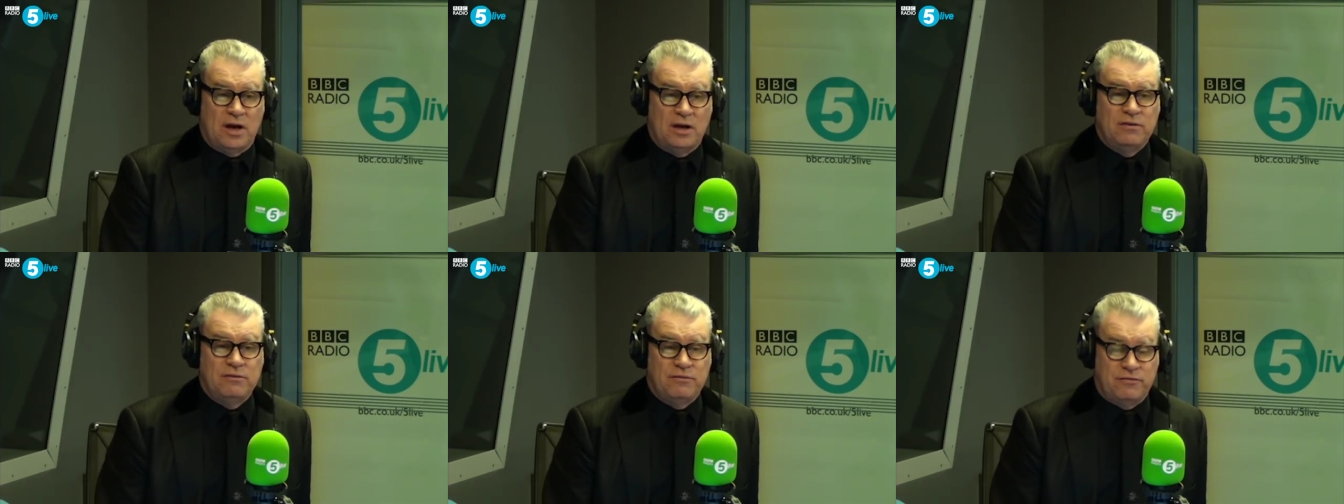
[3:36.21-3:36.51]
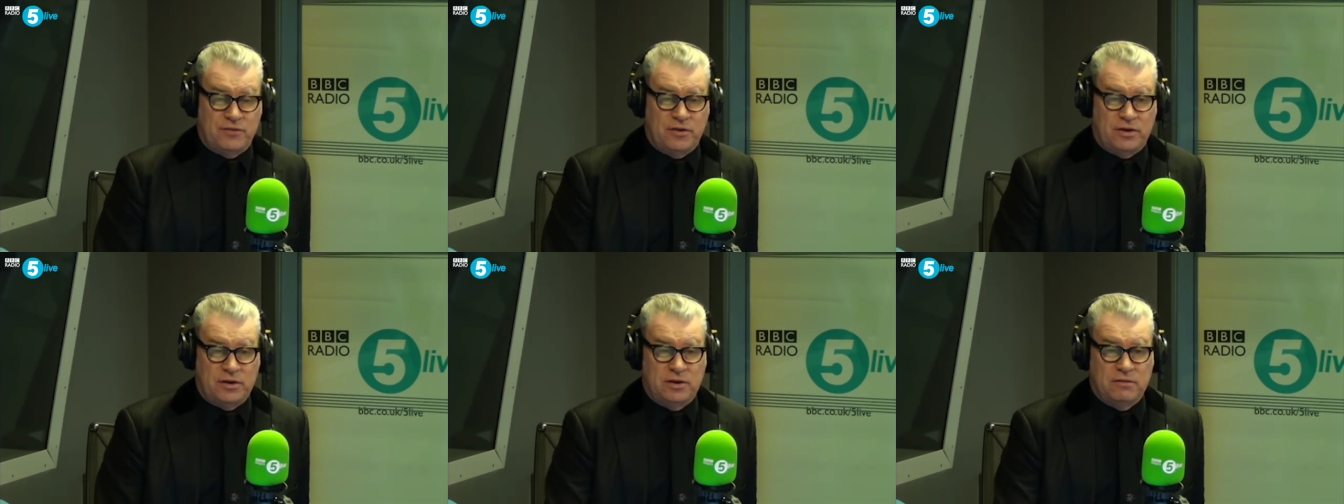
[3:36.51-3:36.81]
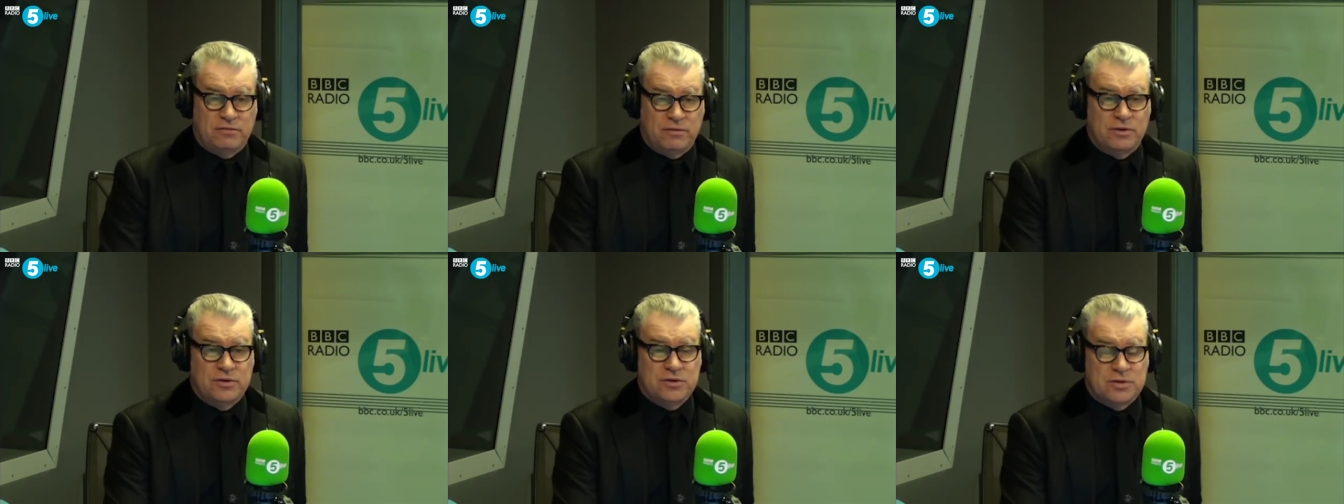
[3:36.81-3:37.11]
unfunnier
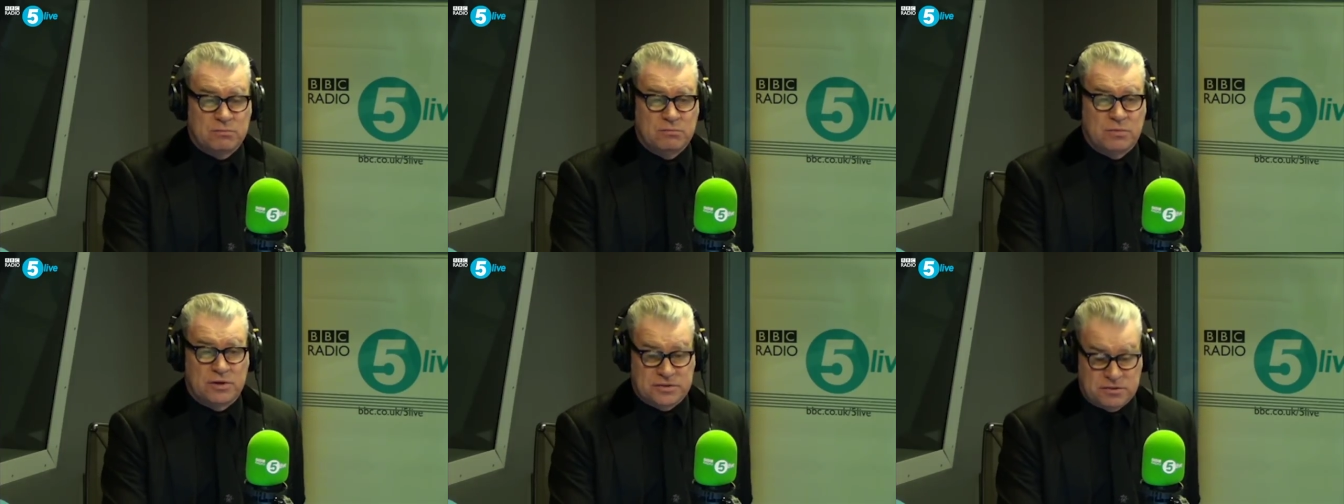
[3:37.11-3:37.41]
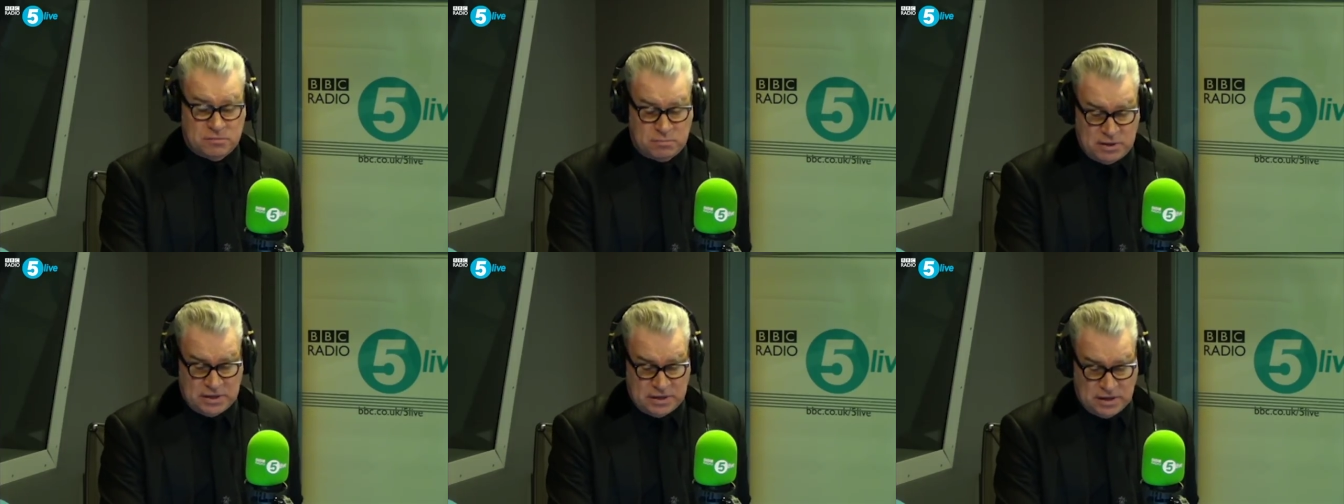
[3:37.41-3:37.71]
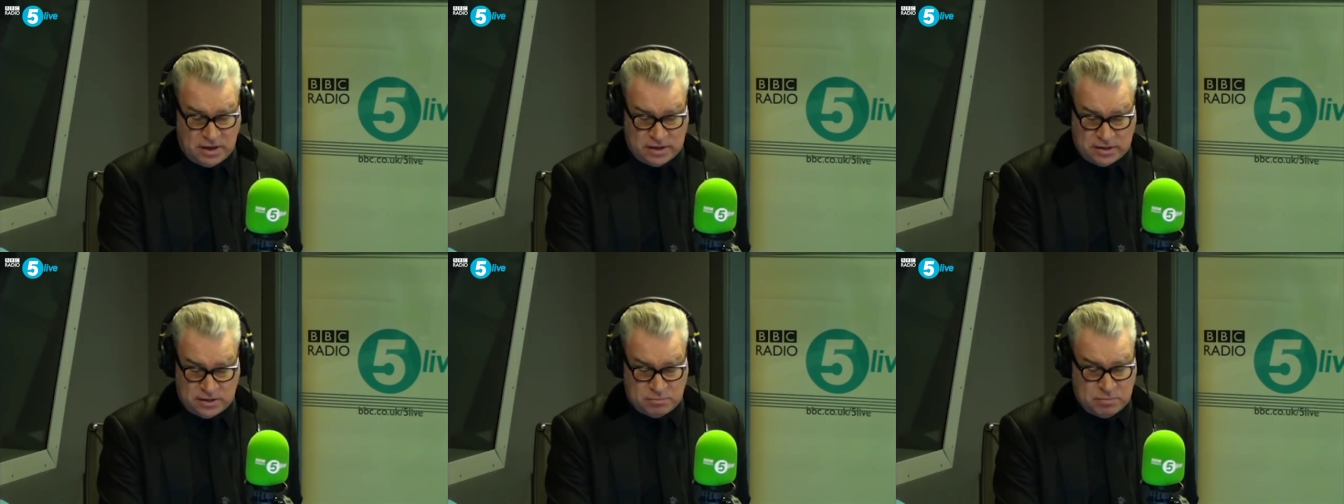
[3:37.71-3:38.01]
version must have been
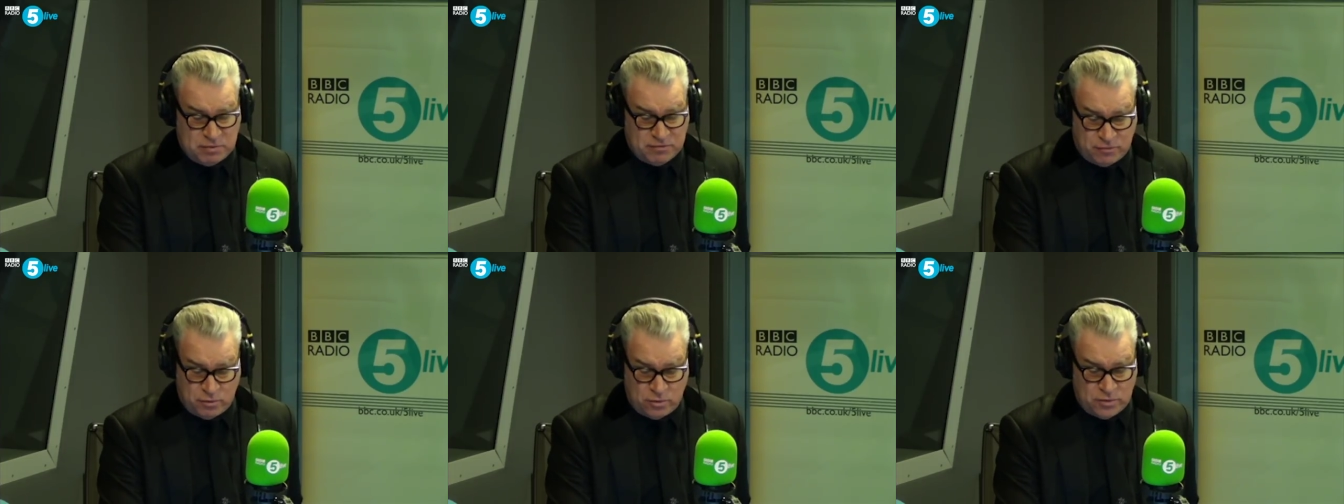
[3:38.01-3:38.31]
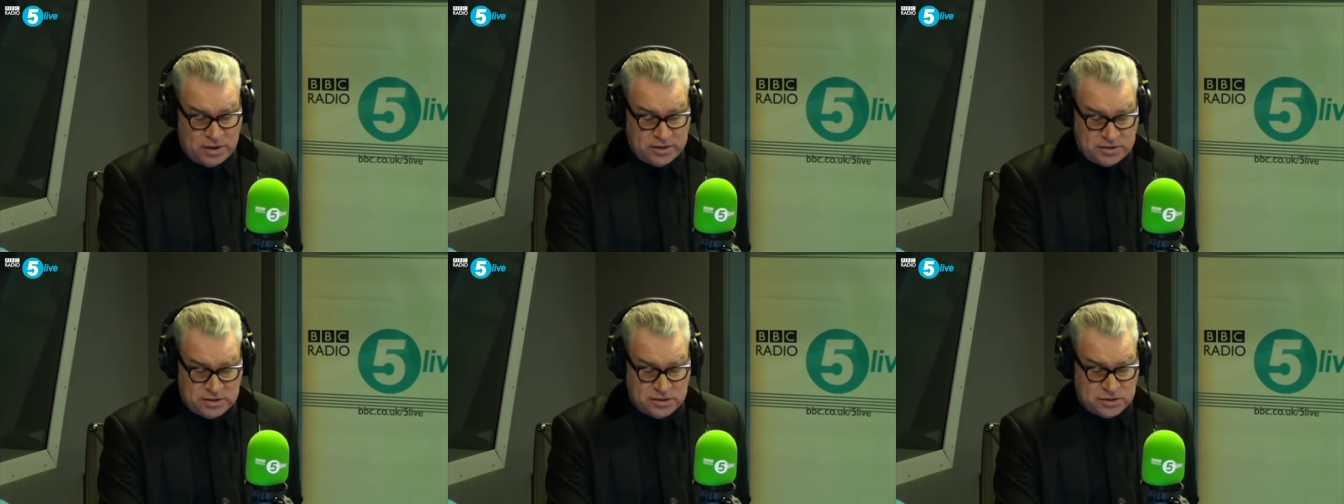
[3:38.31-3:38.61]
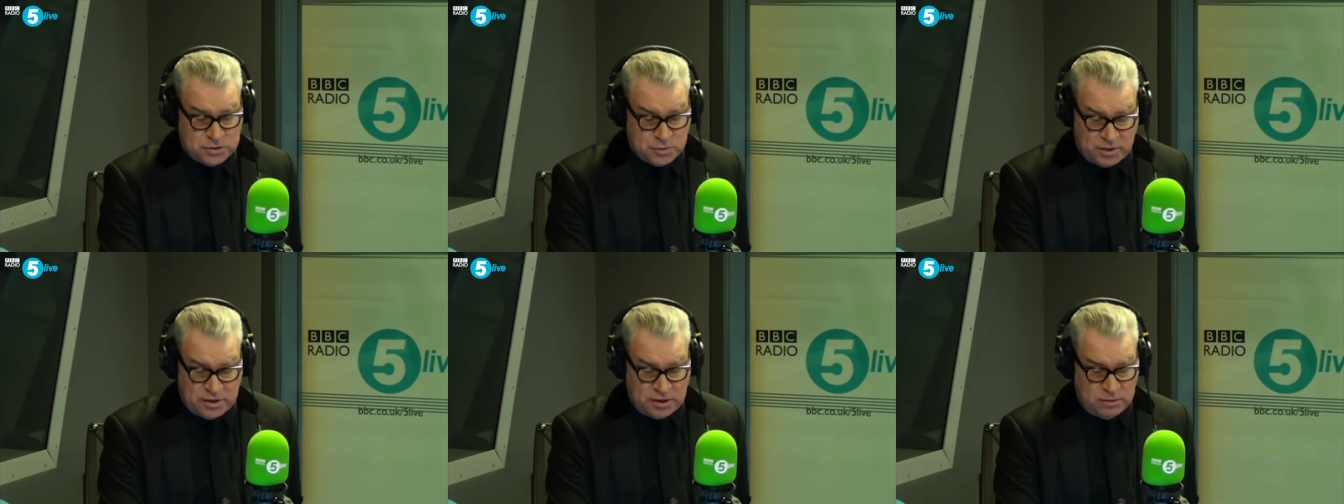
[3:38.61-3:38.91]
like before they did
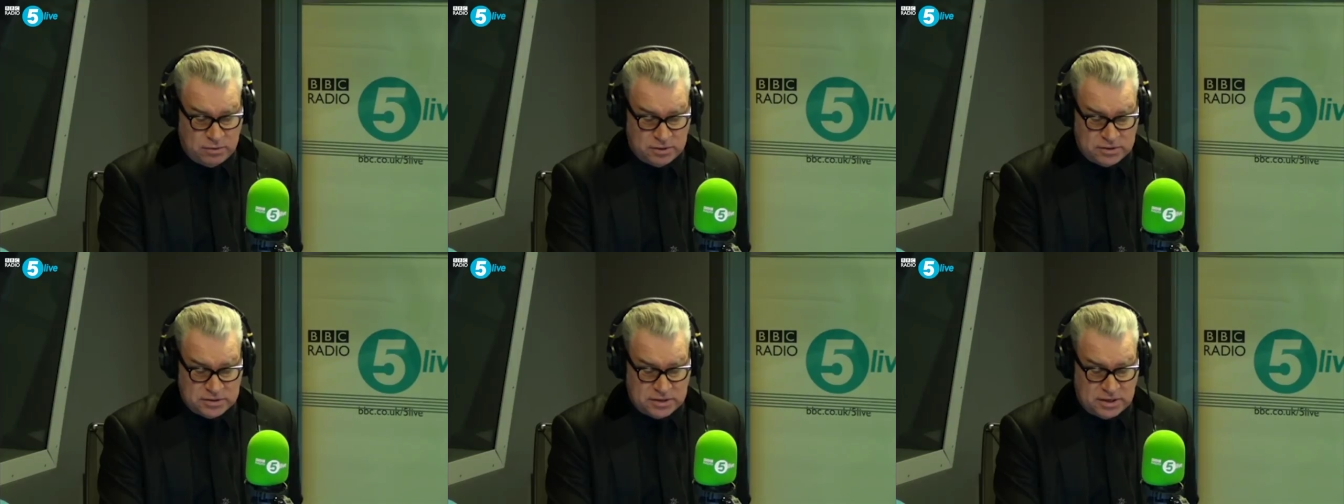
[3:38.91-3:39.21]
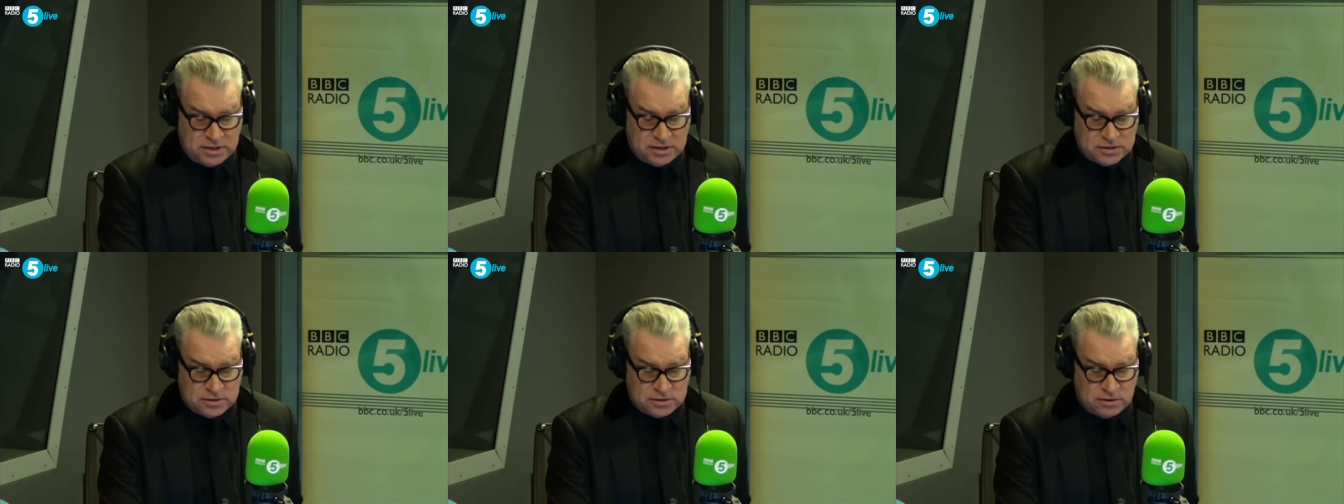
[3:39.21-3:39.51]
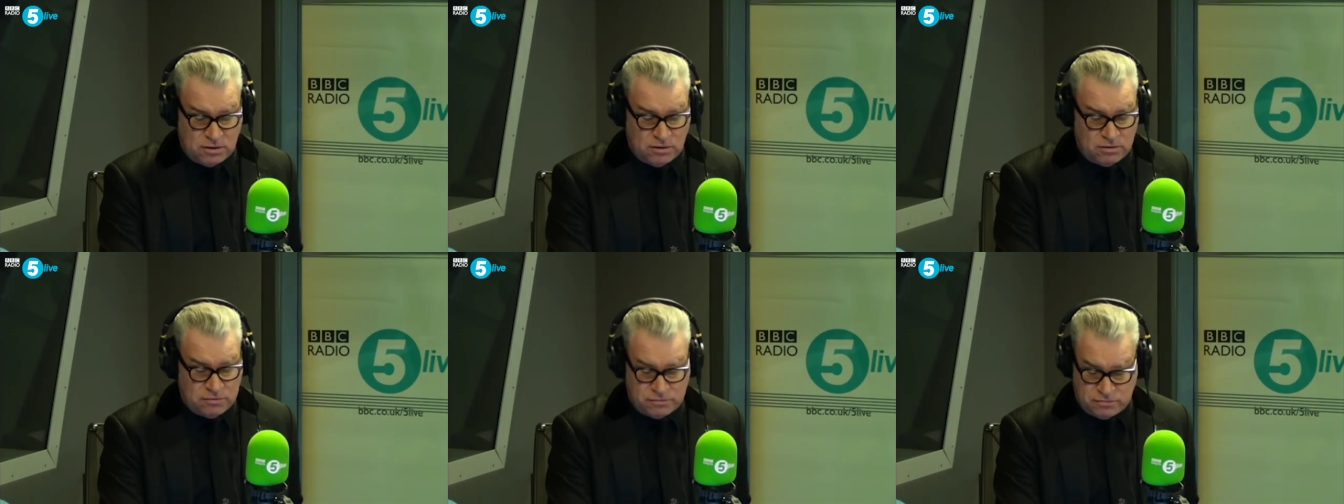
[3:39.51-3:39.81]
21 days
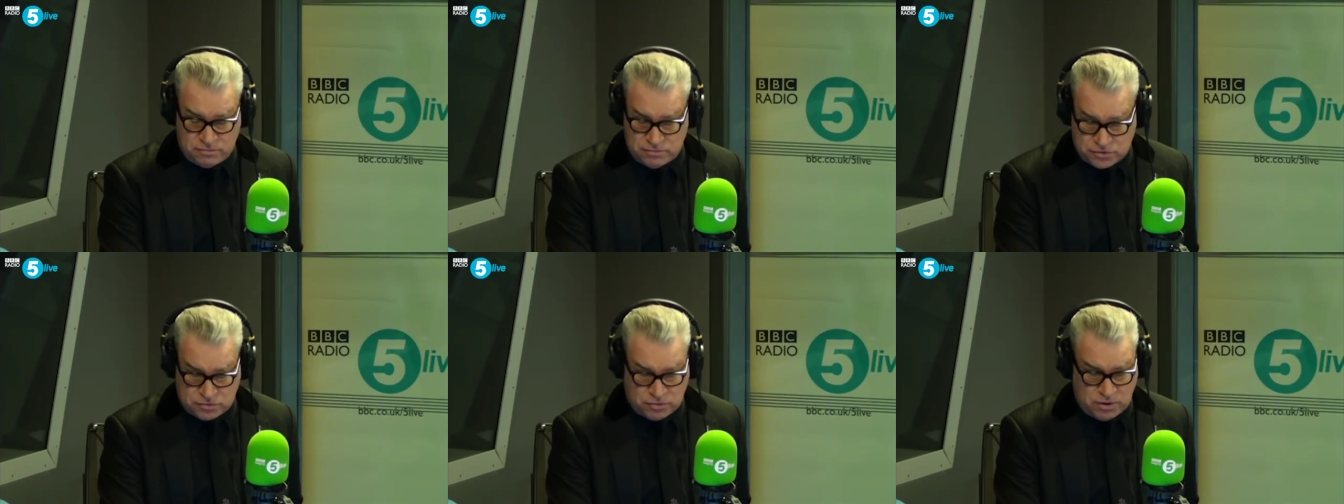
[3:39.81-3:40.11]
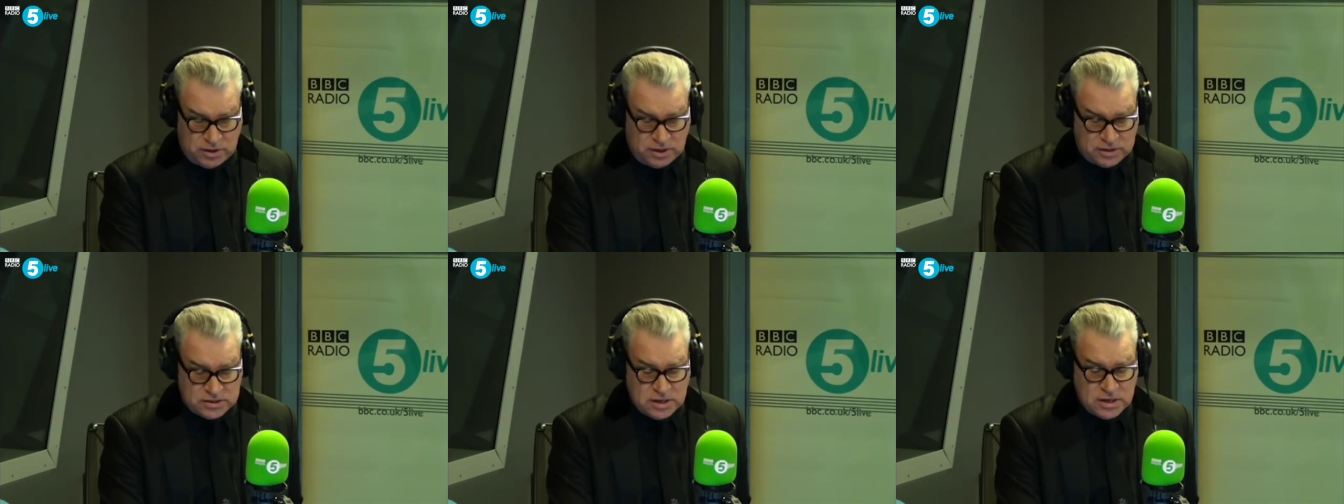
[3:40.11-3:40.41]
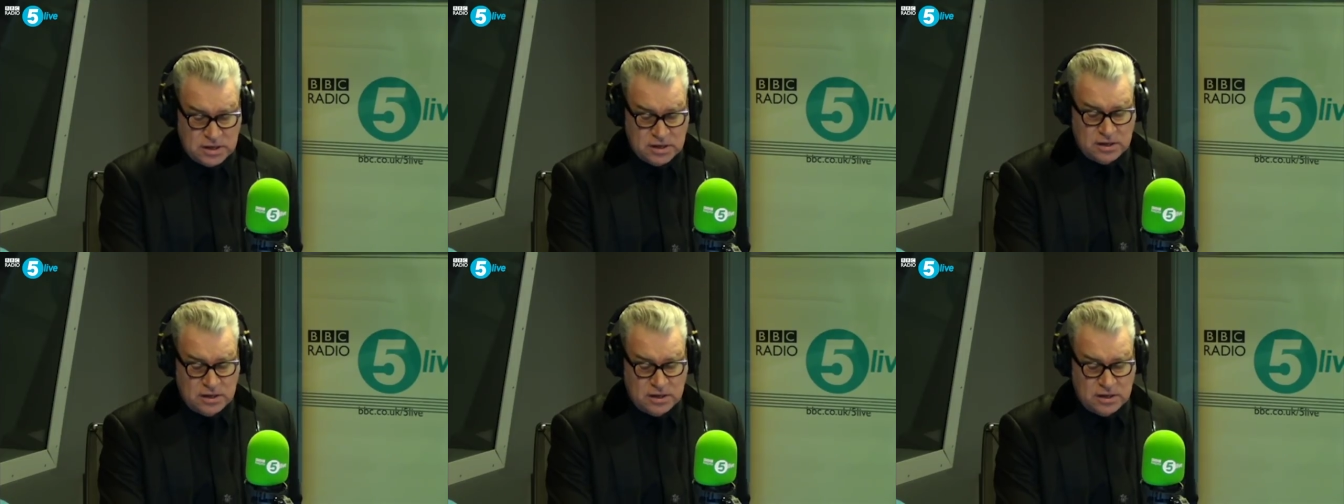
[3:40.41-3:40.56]
of screenings.